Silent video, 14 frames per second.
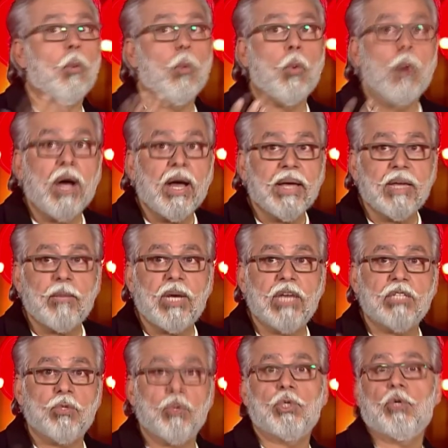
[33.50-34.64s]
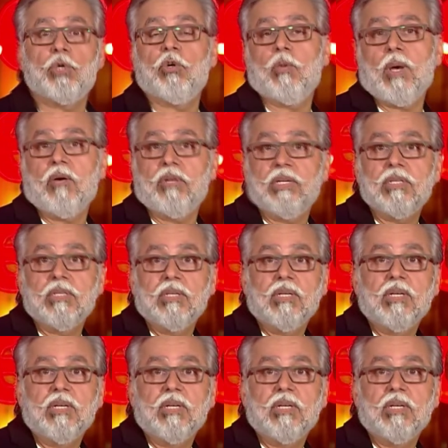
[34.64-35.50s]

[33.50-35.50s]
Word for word: Why am I so sure about it?